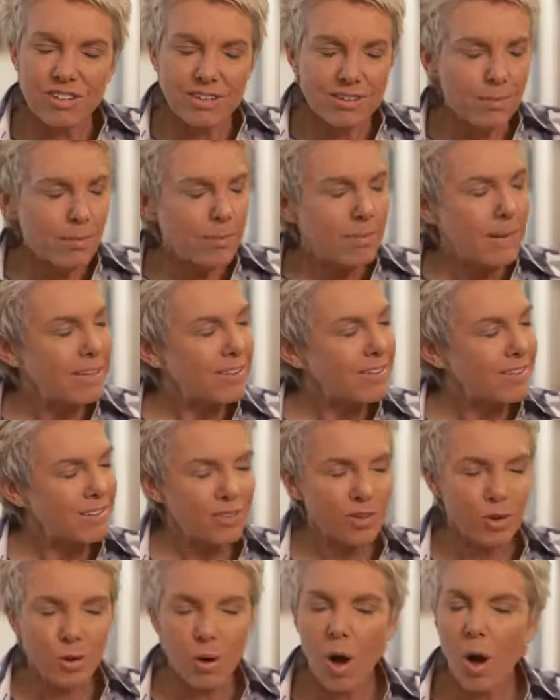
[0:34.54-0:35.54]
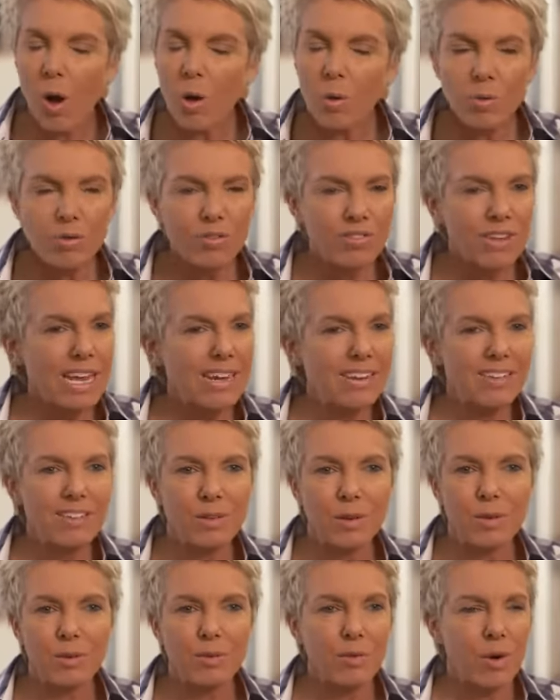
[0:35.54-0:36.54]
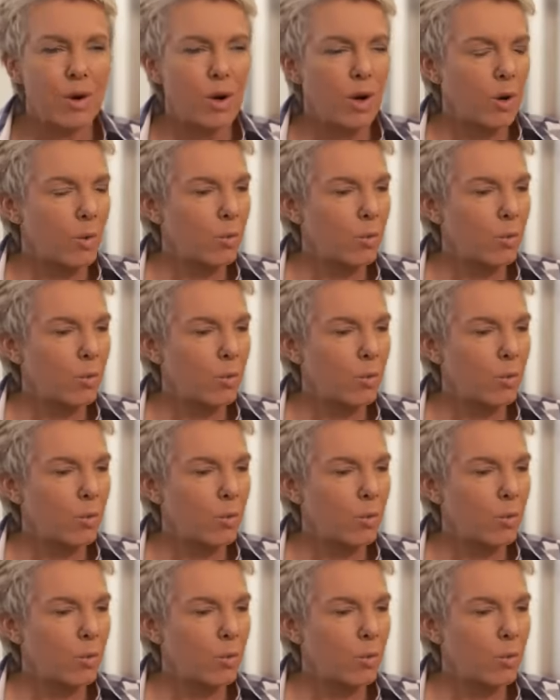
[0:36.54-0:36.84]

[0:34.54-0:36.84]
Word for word: just messes your whole sense of